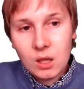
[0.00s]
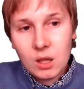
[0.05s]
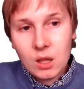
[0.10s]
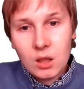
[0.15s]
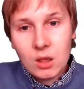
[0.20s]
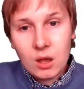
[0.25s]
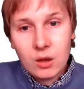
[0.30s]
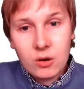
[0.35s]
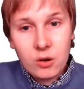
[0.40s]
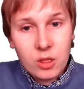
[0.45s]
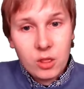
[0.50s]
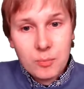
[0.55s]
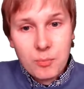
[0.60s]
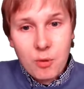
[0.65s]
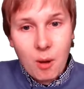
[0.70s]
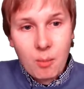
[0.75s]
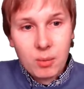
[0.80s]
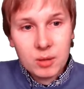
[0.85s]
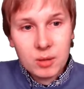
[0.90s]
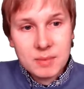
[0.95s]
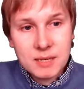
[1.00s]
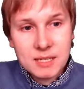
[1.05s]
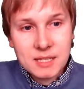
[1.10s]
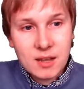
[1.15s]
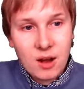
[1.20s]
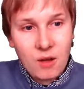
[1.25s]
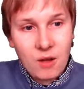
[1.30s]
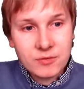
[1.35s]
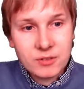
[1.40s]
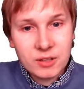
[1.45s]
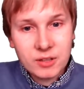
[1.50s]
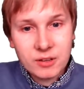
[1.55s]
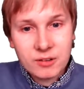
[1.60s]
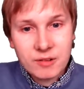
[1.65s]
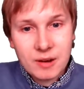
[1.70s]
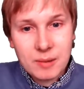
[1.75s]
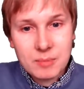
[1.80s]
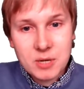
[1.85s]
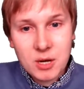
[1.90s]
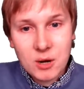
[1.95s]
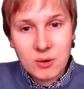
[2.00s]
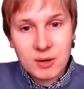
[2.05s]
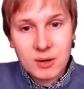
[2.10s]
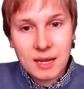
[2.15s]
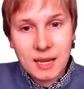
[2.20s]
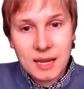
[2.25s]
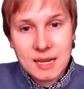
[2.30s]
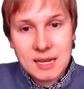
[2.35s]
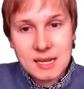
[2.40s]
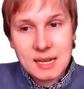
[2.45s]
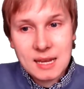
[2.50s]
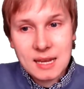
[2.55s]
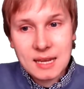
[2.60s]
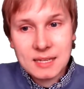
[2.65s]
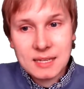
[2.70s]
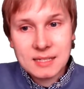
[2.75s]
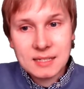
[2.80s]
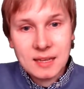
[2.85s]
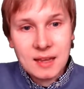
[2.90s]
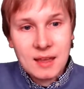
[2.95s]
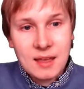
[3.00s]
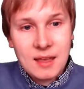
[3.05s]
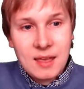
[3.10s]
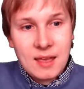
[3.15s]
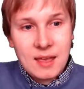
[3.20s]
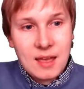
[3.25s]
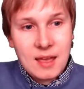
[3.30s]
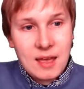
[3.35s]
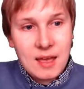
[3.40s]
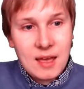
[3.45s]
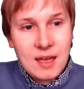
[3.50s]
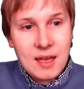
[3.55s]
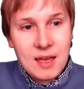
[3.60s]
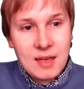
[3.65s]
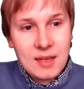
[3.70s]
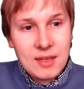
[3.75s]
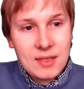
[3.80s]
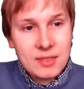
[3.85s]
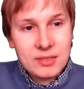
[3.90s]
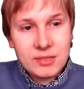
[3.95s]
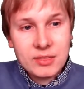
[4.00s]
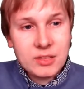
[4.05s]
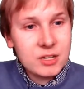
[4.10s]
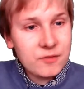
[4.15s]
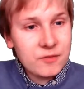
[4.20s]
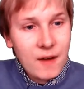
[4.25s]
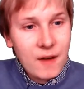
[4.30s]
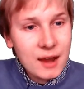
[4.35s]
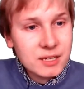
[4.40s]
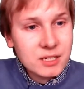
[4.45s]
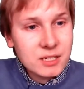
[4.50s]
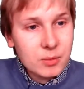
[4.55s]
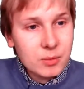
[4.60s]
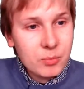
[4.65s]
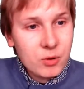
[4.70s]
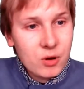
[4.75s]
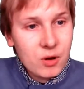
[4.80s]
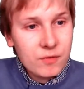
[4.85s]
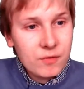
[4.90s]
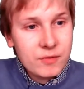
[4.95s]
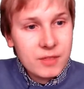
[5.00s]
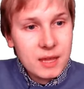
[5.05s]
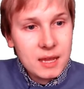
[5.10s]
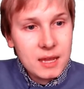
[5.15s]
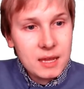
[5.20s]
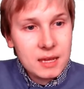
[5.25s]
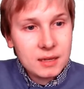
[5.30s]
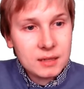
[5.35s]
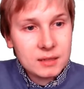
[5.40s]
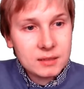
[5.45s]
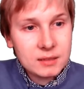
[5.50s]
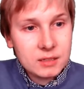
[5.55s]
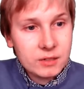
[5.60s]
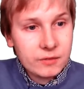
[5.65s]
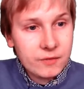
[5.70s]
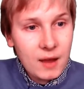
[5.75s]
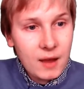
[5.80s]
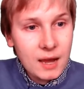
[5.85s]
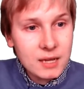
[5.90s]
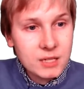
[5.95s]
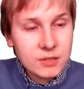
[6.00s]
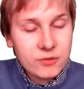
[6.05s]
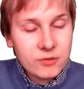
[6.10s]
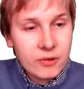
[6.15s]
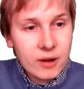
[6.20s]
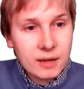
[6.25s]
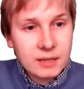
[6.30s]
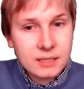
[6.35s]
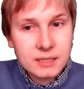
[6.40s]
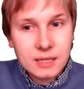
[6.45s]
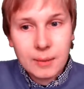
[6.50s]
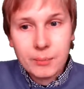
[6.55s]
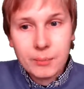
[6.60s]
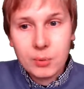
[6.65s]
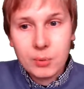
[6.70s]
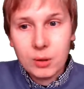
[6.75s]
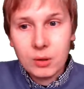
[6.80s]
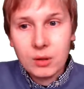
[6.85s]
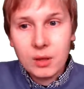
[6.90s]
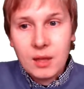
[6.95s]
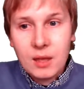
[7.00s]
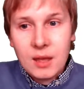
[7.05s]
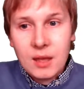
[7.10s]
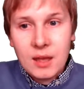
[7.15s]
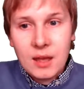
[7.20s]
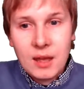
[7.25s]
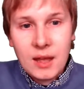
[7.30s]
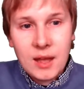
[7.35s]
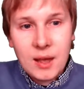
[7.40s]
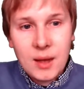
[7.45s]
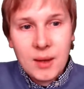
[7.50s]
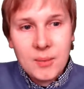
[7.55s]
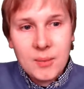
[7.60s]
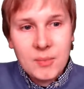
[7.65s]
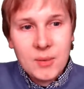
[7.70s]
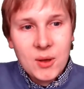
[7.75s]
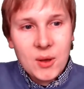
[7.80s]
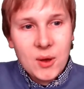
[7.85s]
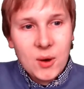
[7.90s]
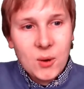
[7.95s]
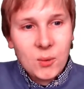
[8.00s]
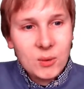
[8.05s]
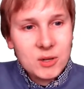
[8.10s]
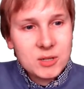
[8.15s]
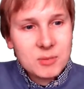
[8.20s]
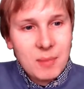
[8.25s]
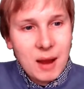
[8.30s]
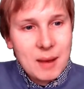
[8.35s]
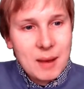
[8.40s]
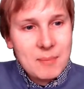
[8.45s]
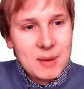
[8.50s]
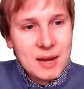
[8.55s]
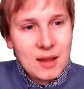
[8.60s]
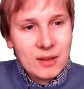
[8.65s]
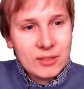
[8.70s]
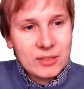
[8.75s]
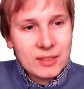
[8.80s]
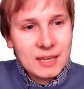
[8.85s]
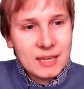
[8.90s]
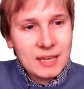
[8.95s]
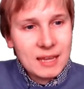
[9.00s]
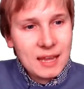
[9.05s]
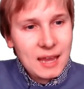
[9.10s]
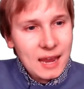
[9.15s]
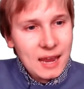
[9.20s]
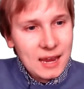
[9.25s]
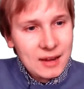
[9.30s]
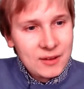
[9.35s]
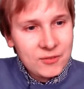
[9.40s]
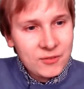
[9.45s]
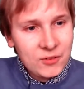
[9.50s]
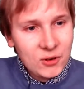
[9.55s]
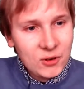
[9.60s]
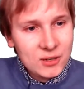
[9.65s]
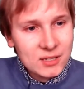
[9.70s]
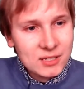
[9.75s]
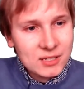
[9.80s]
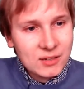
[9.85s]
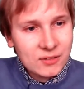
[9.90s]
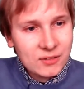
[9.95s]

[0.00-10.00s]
Another problem is that often the crypto key is the device number of the device, for example, which might be on the invoice of